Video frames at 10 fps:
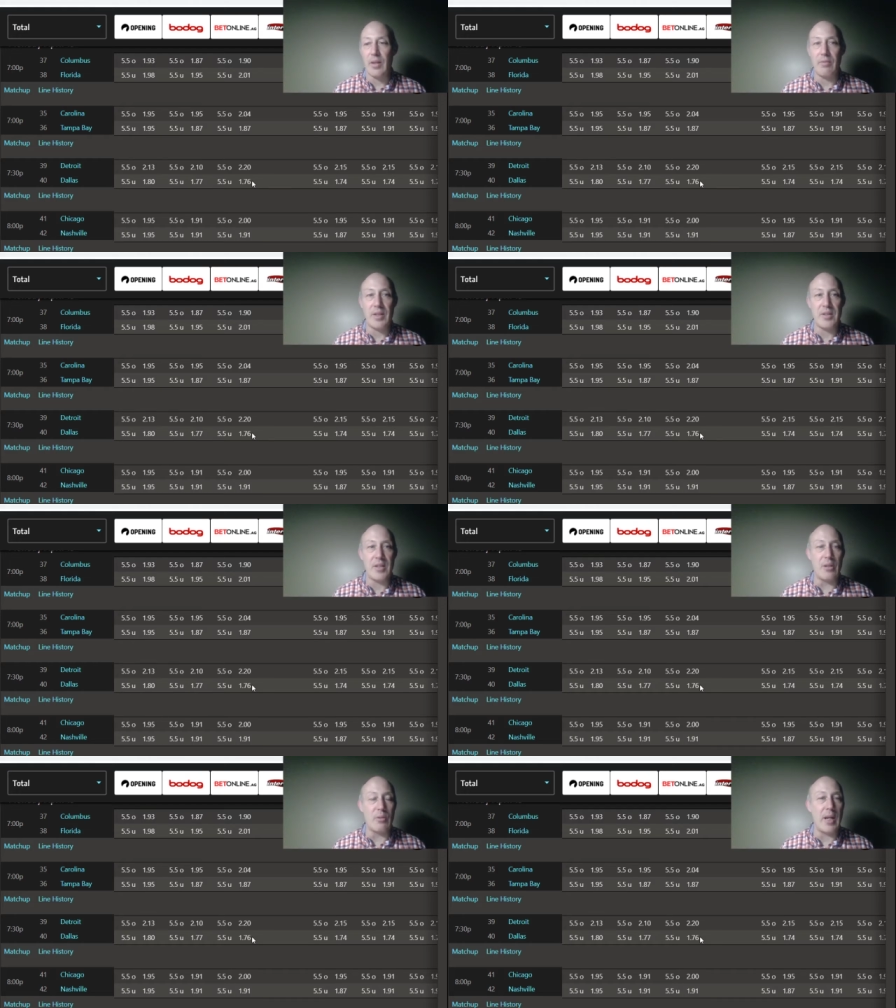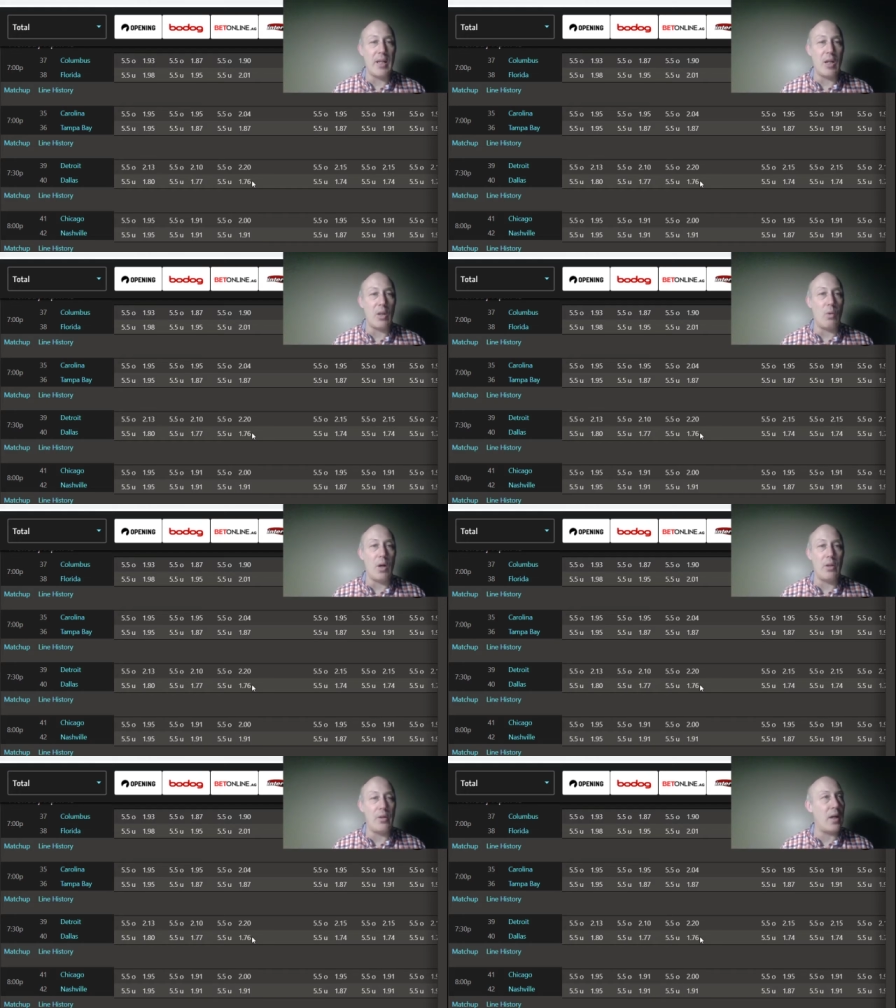They see the writing on the
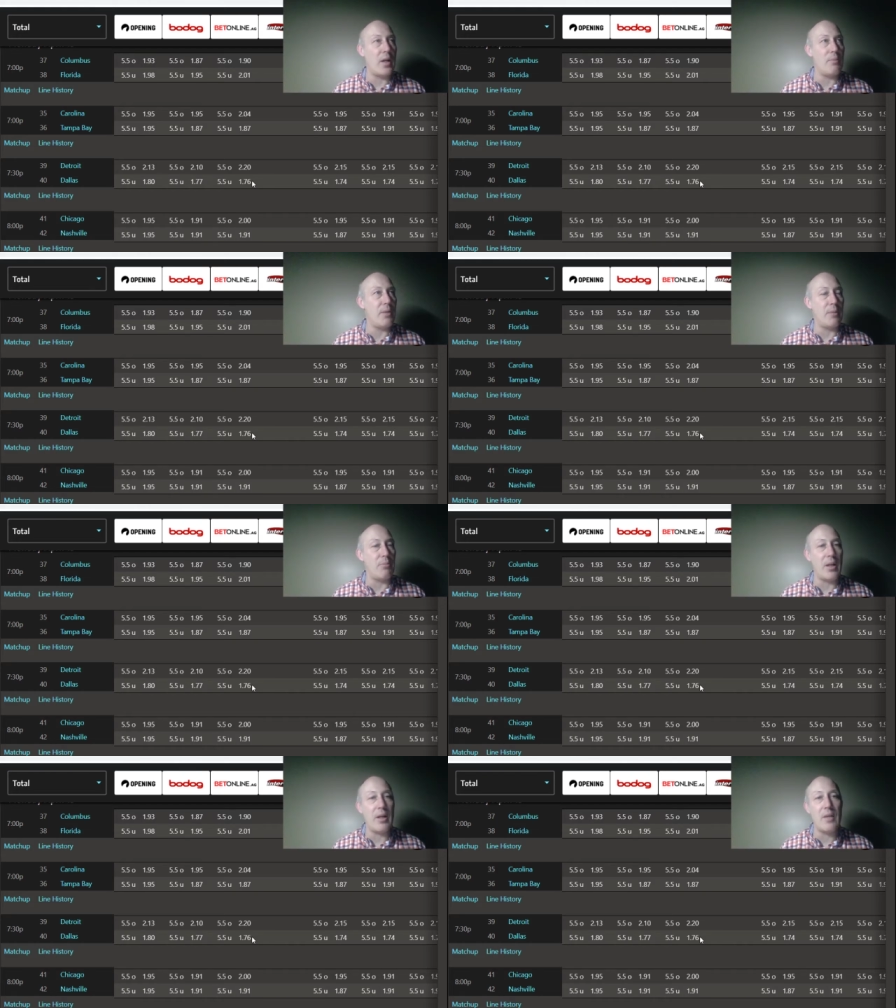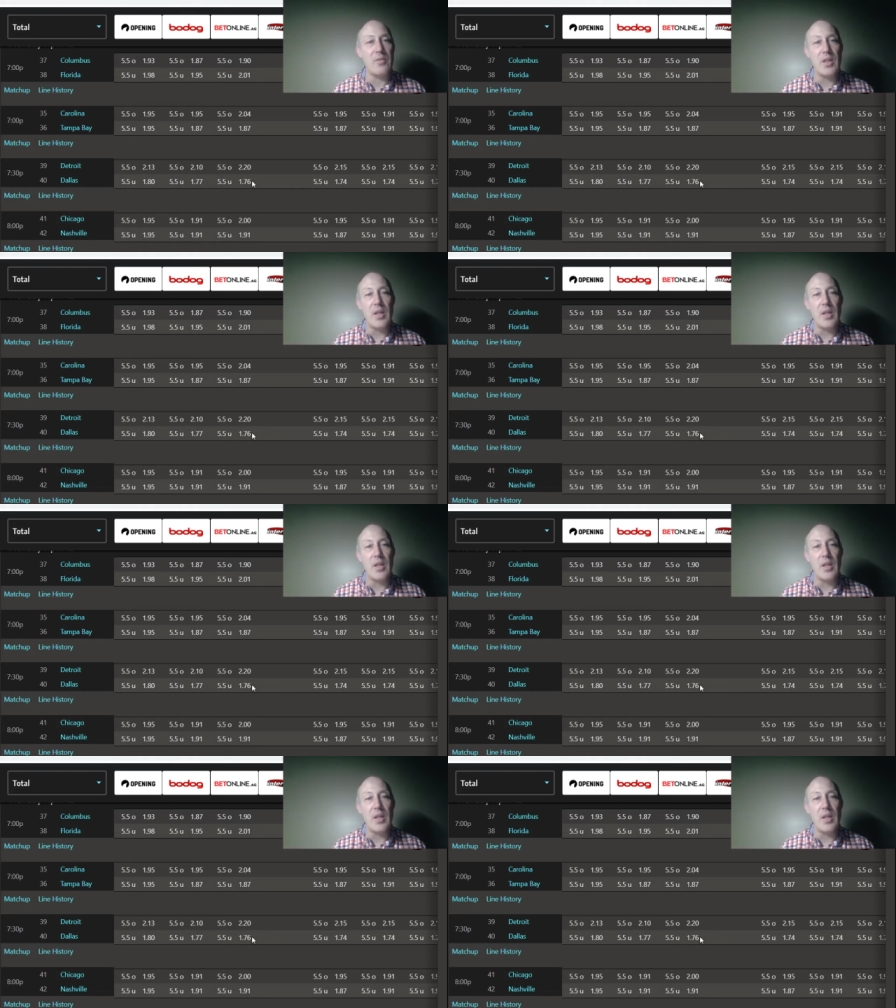wall. They're not going to make the playoffs.